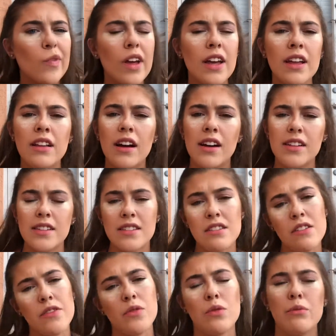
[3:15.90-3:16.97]
Eli and
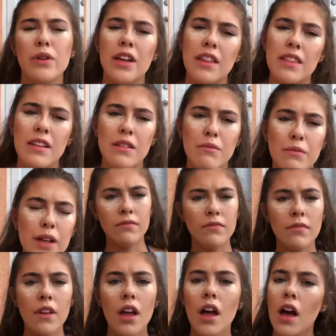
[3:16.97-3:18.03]
Steven will be in them.
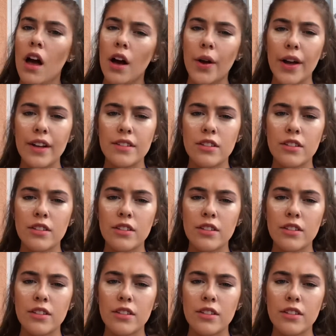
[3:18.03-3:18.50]
Okay,